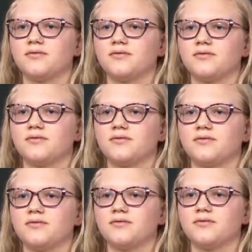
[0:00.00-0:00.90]

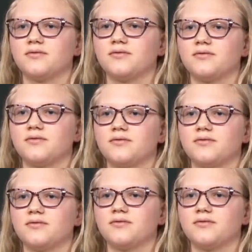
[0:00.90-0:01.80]

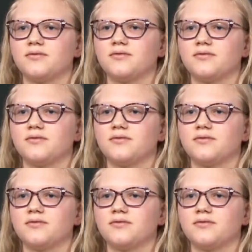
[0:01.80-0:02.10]
(no one is talking)